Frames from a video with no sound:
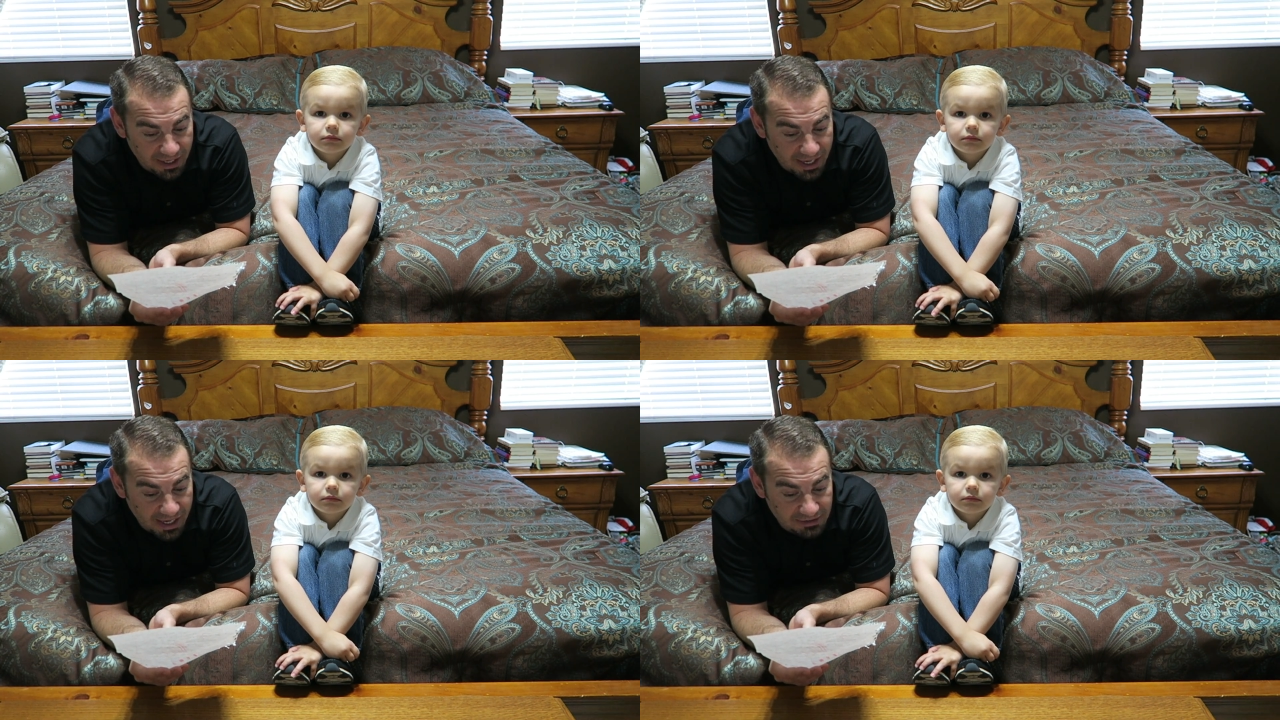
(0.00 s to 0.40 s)

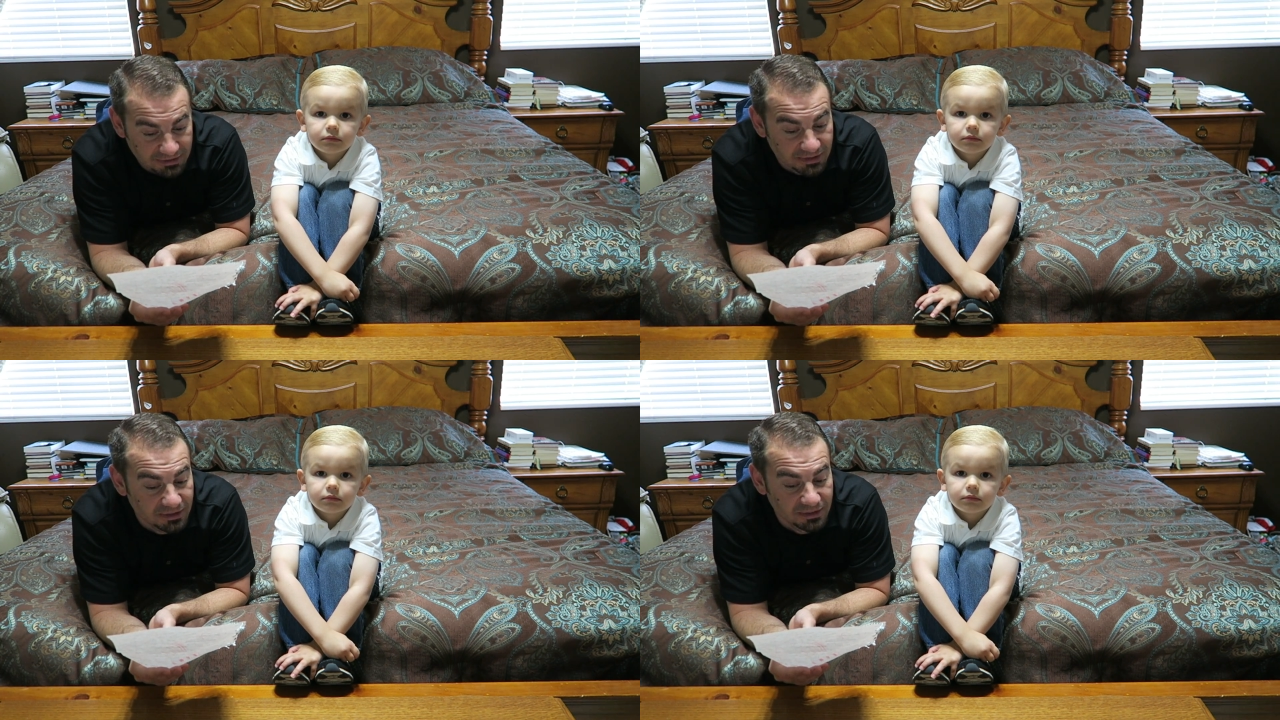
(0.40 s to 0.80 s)

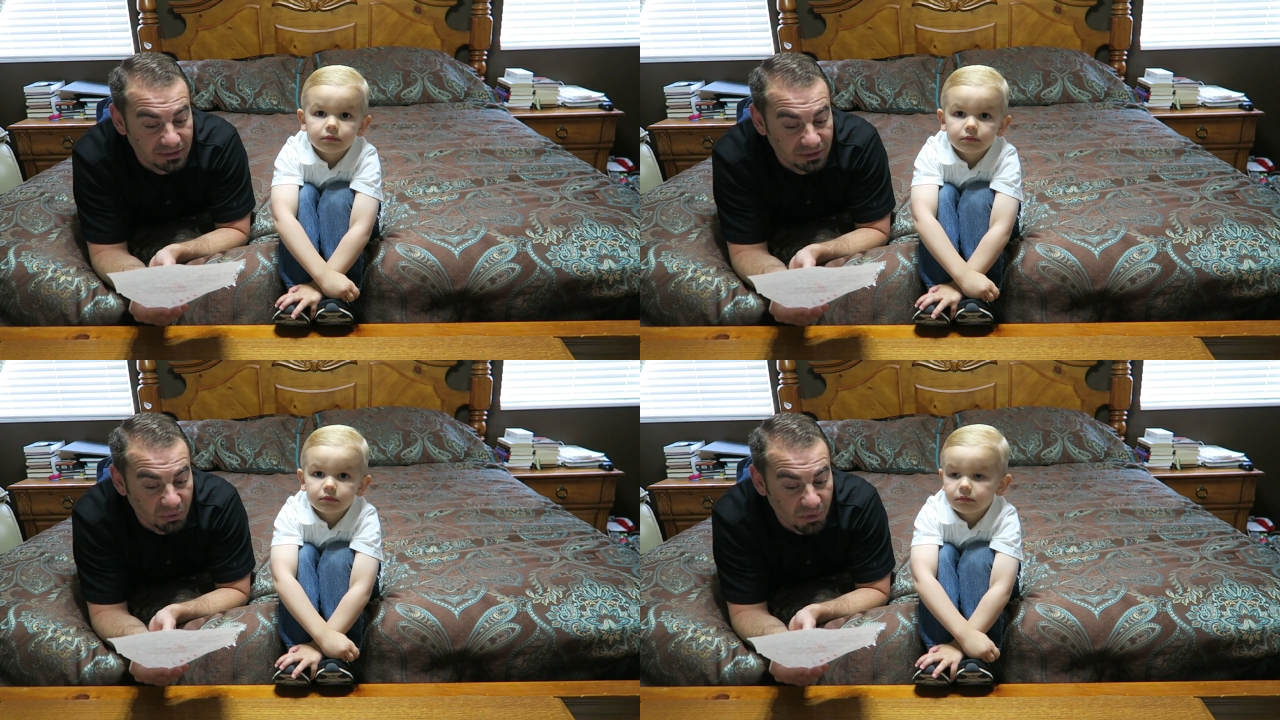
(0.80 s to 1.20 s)
Speaker 1: asked,
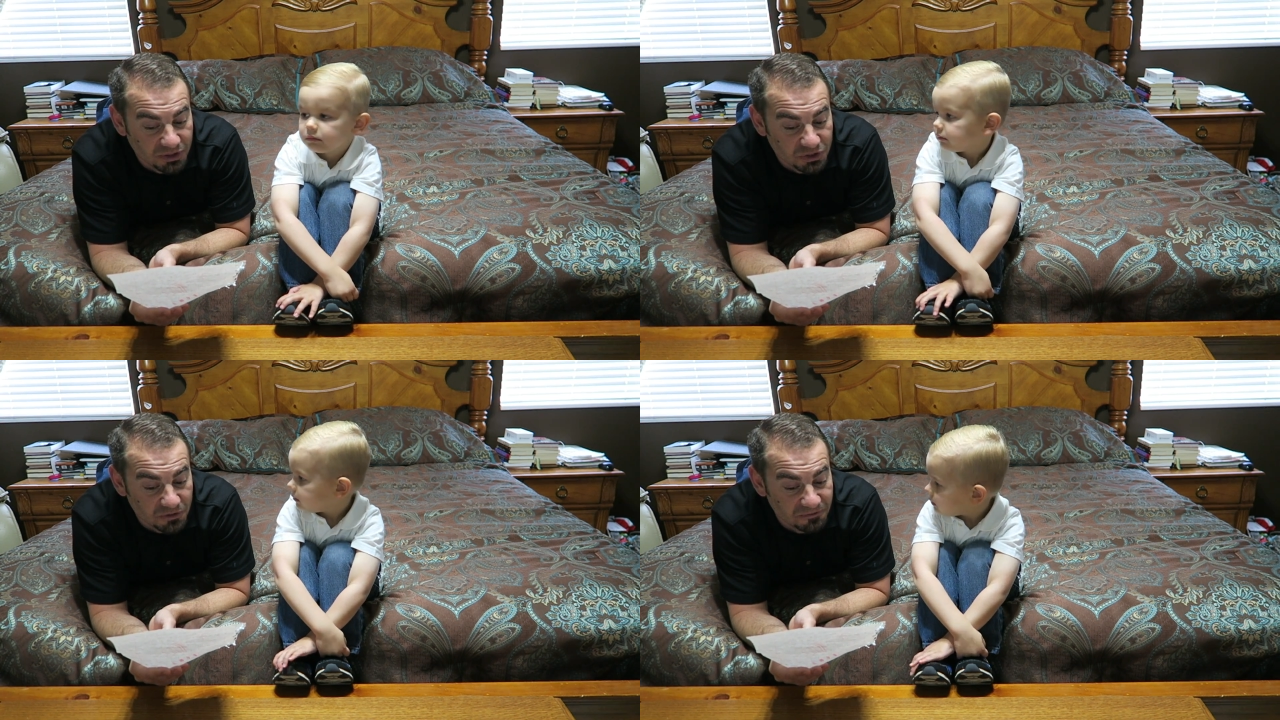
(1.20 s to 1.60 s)

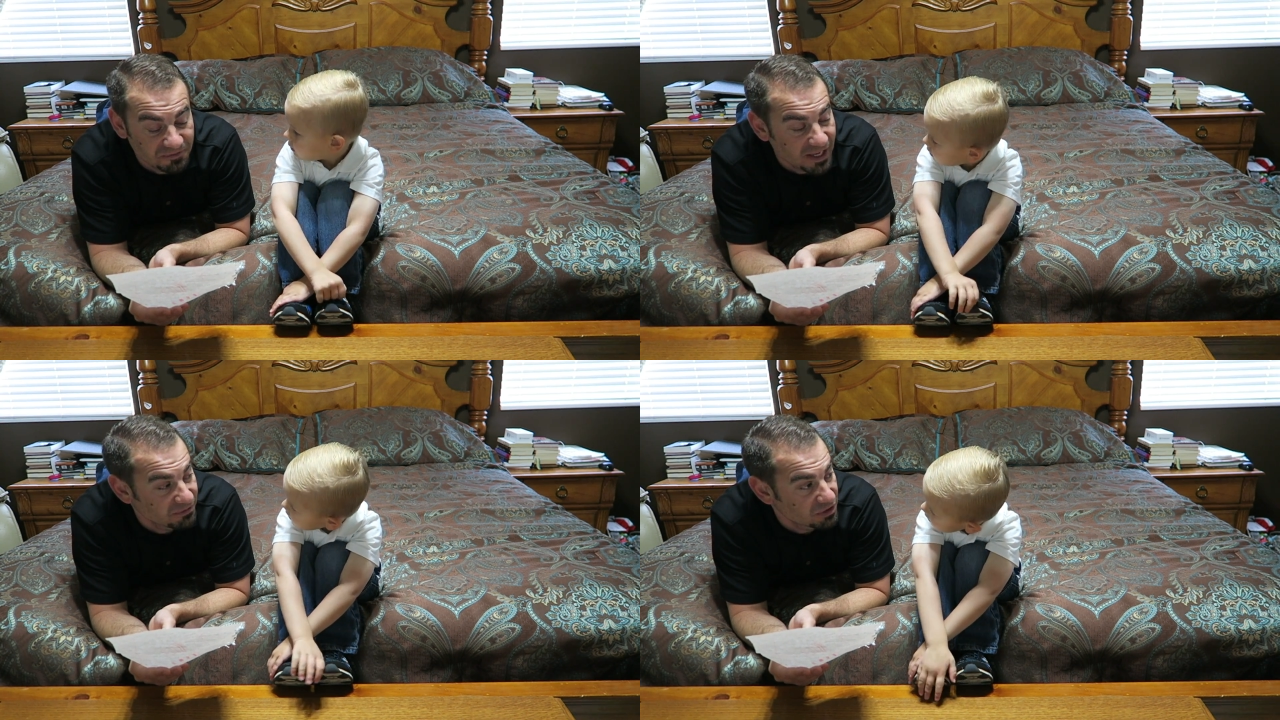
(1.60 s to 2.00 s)
what's your
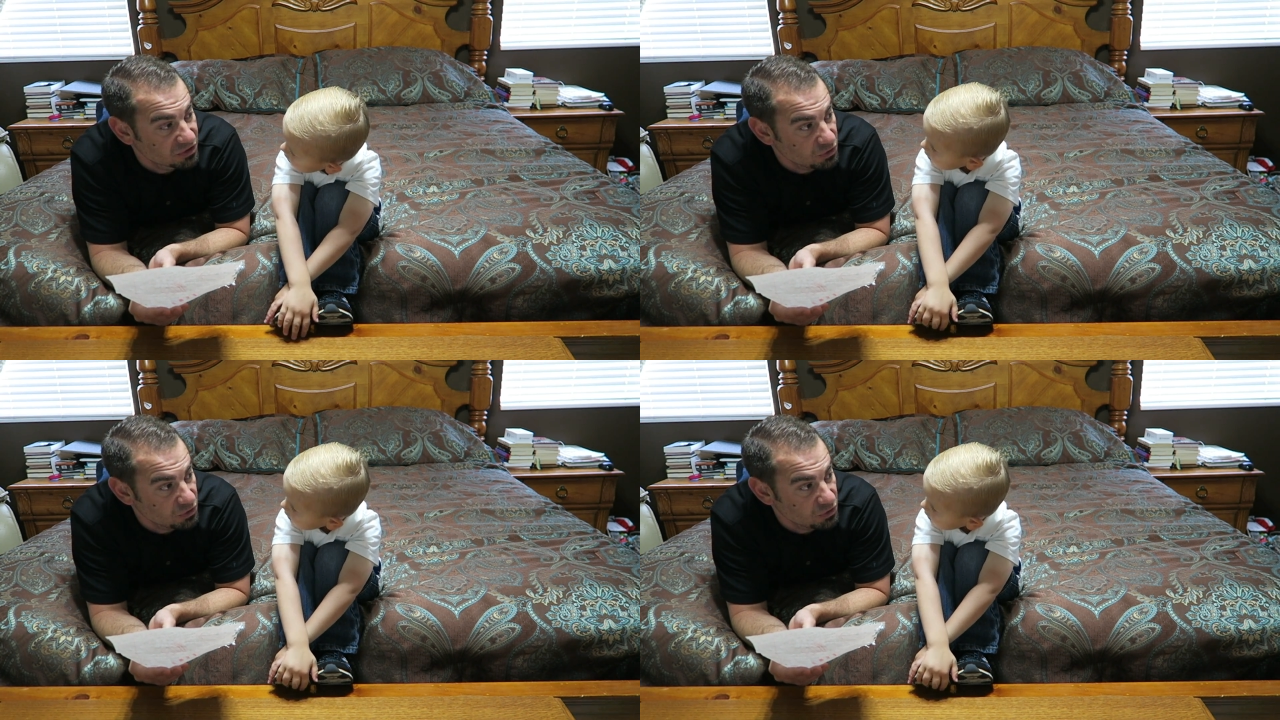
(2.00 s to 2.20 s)
favorite